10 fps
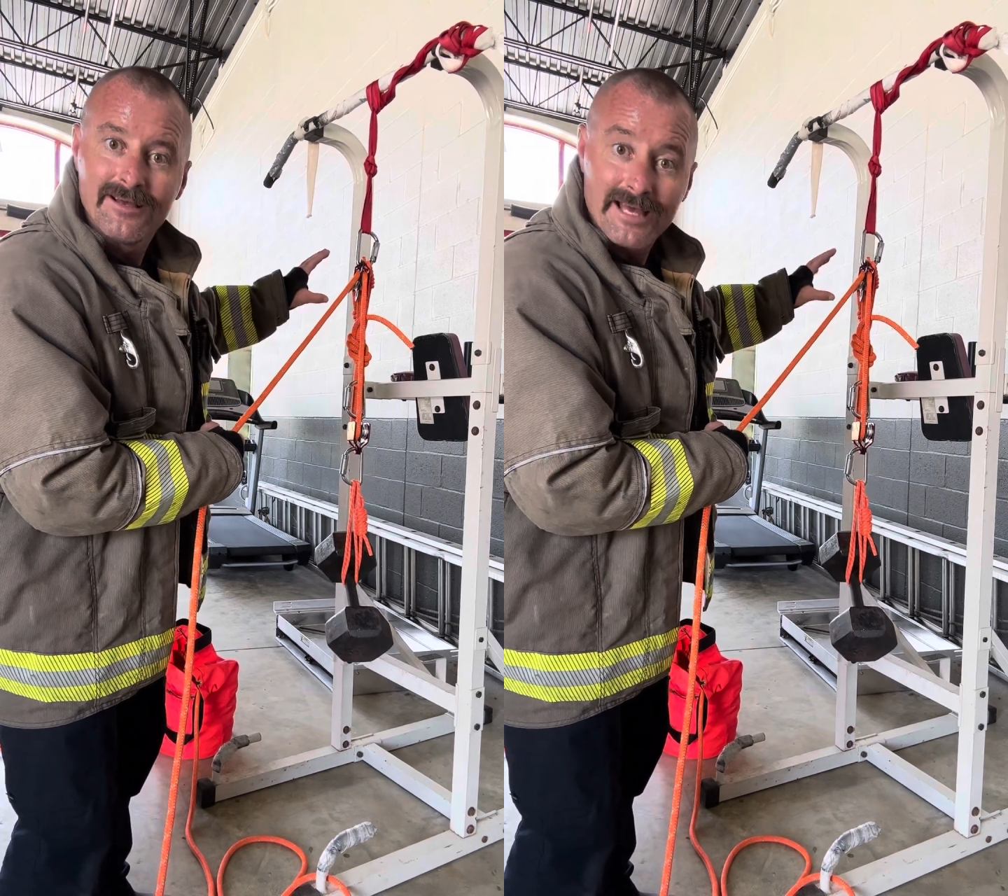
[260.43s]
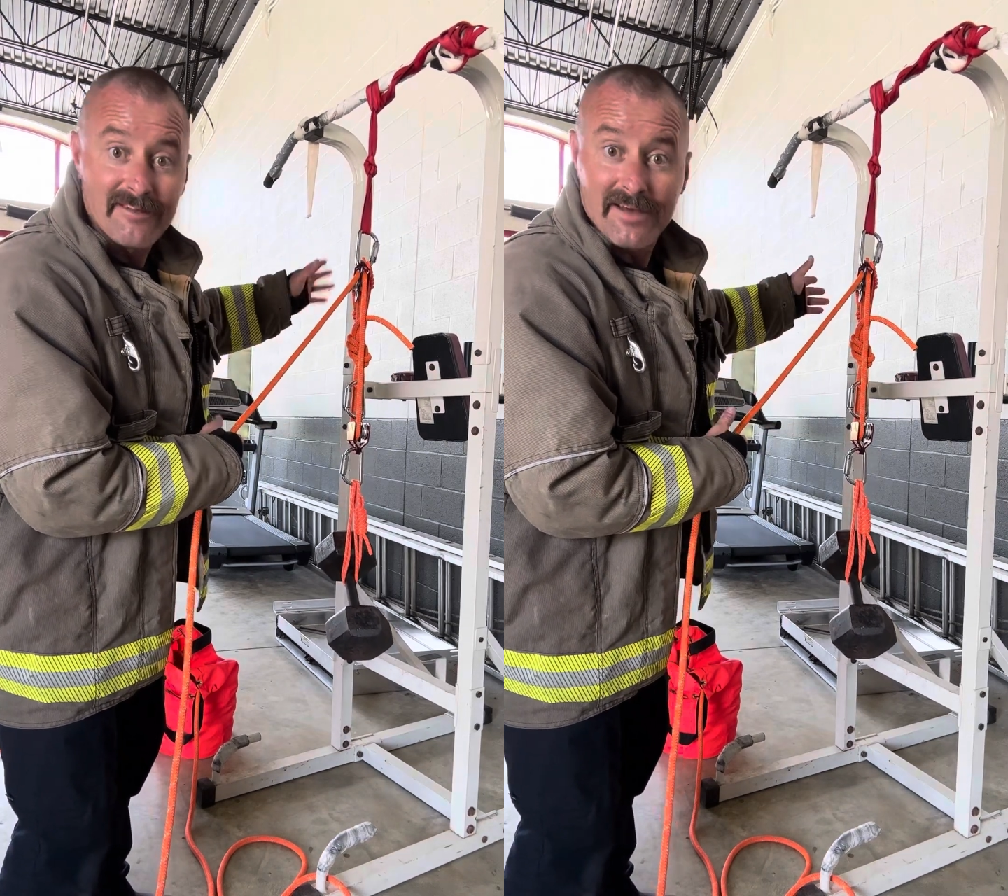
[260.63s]

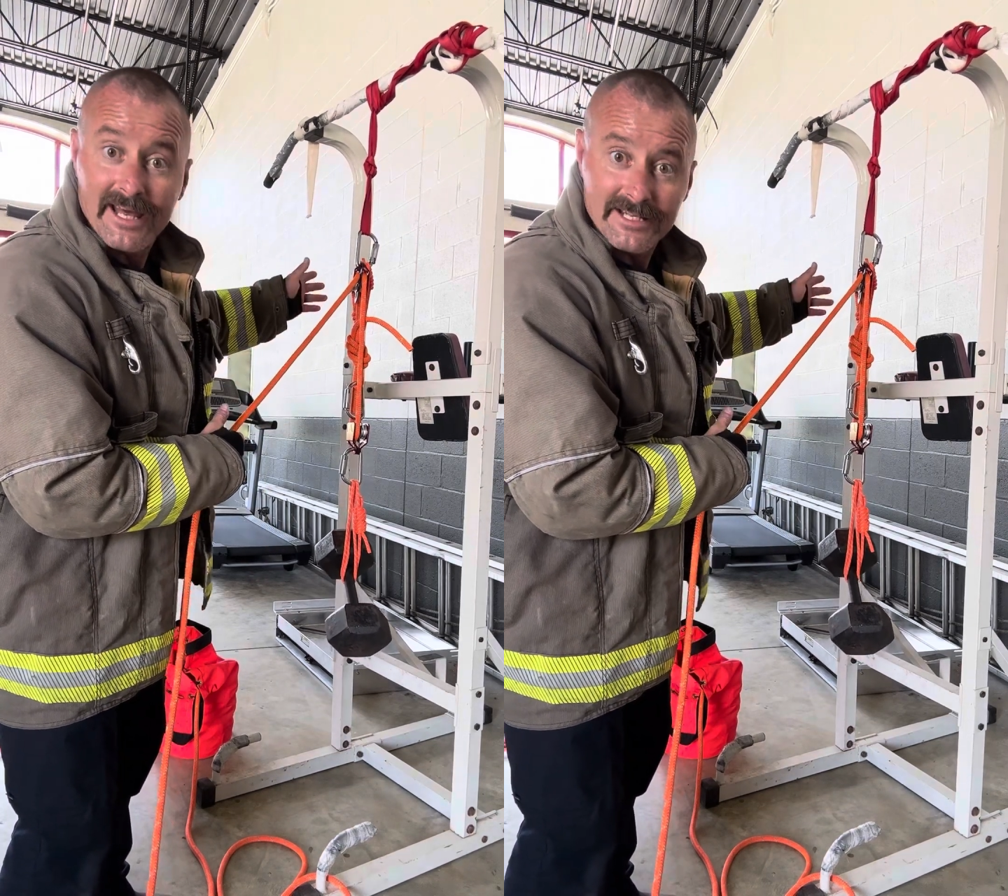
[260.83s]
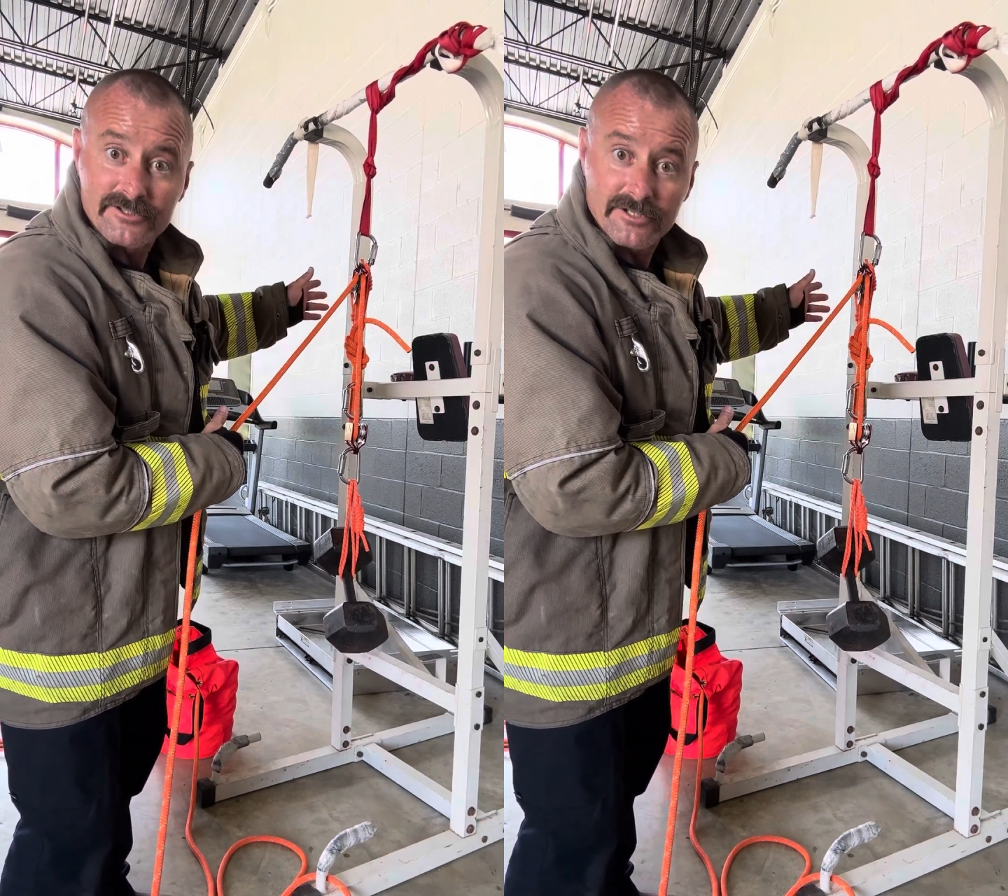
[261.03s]

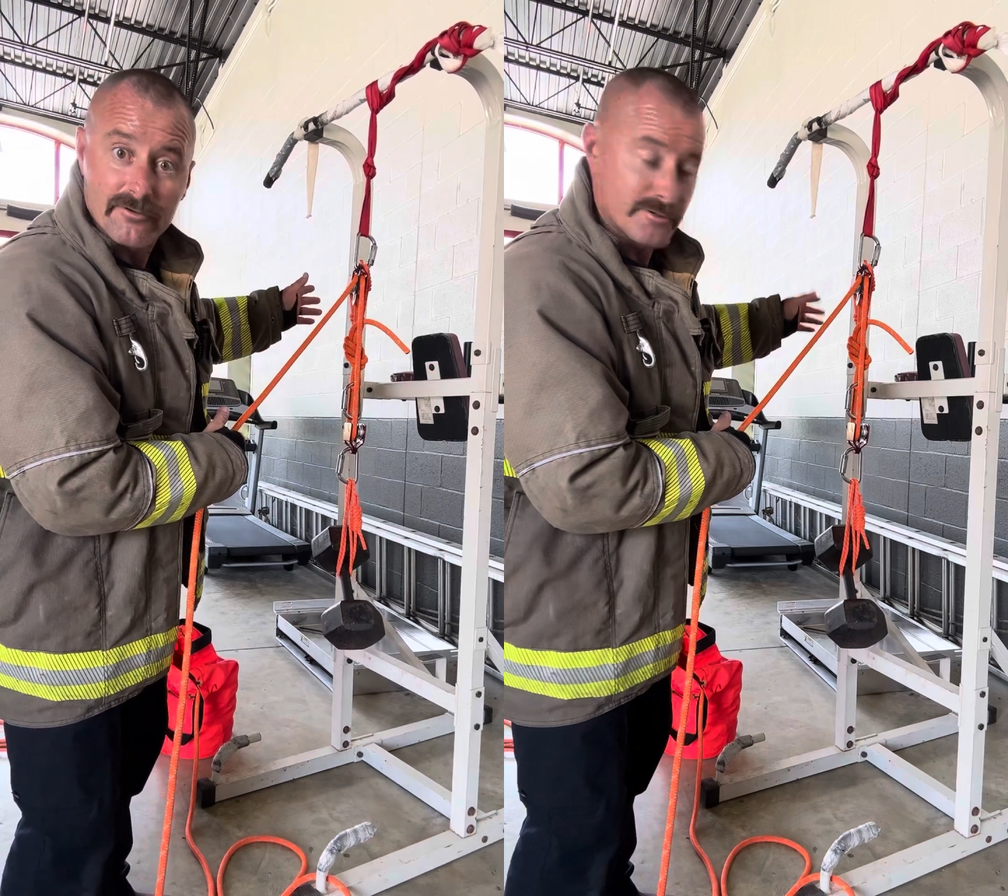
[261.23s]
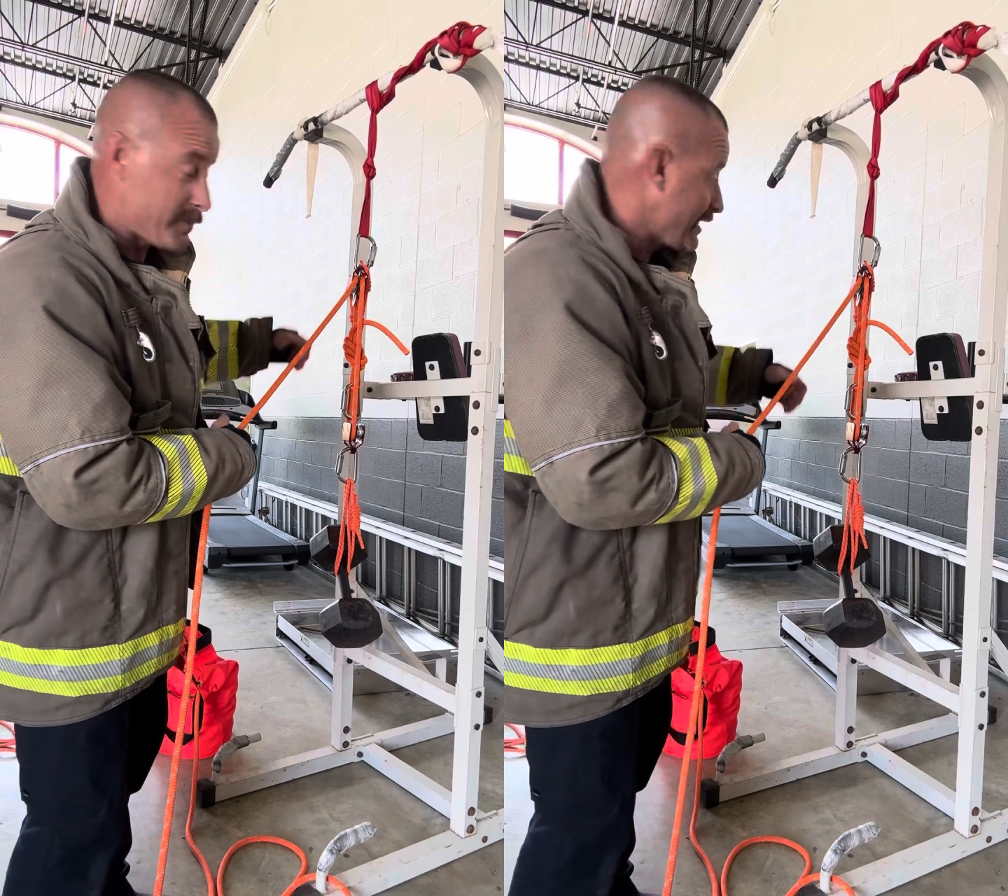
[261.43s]
advantage, so
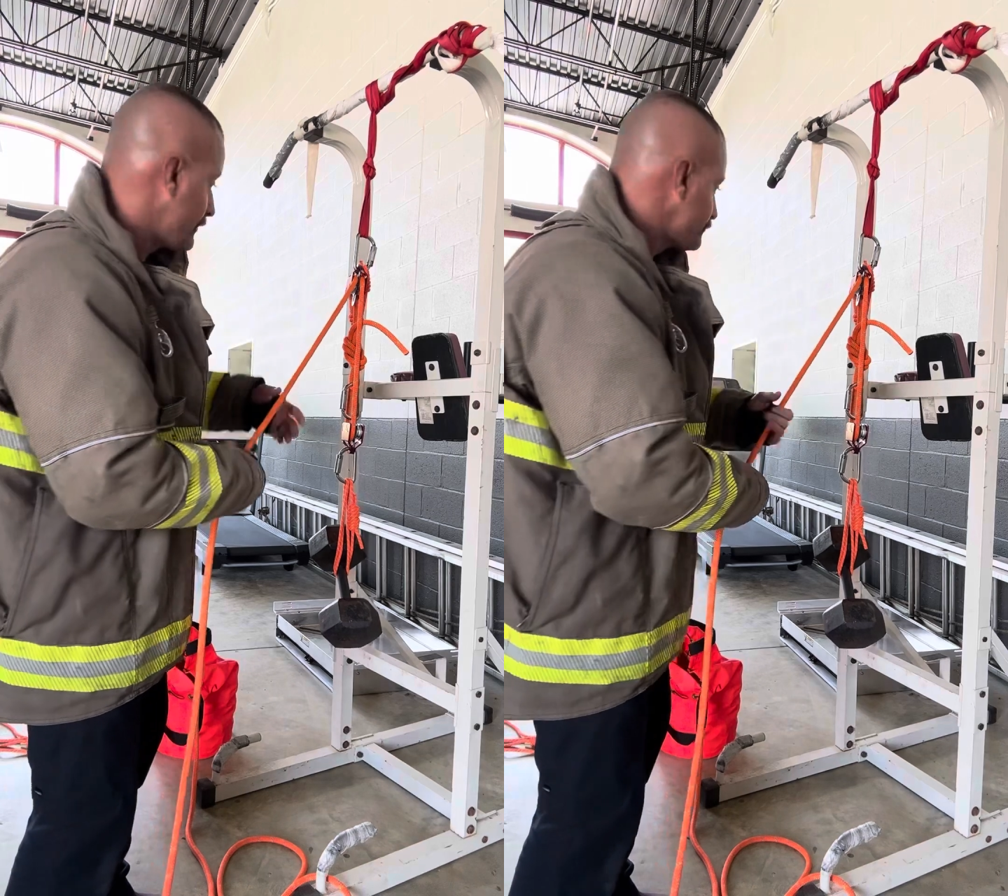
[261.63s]
to speak.